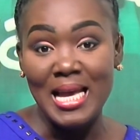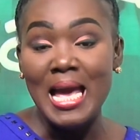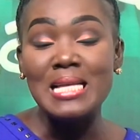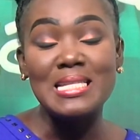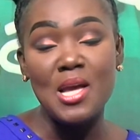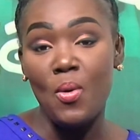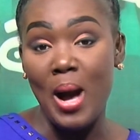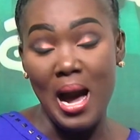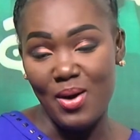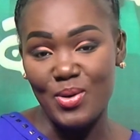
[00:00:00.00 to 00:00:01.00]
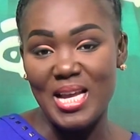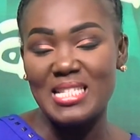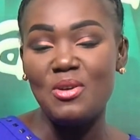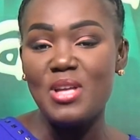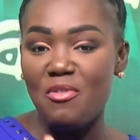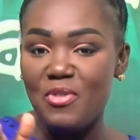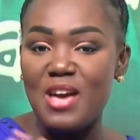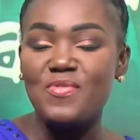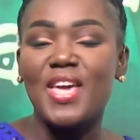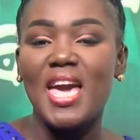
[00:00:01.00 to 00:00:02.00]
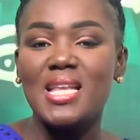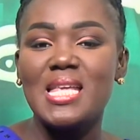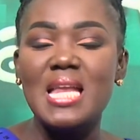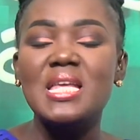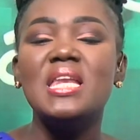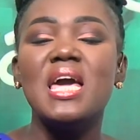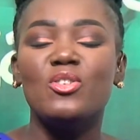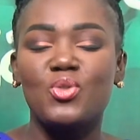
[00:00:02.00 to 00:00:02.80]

Into your wow. That's when you have five K at the end of the day,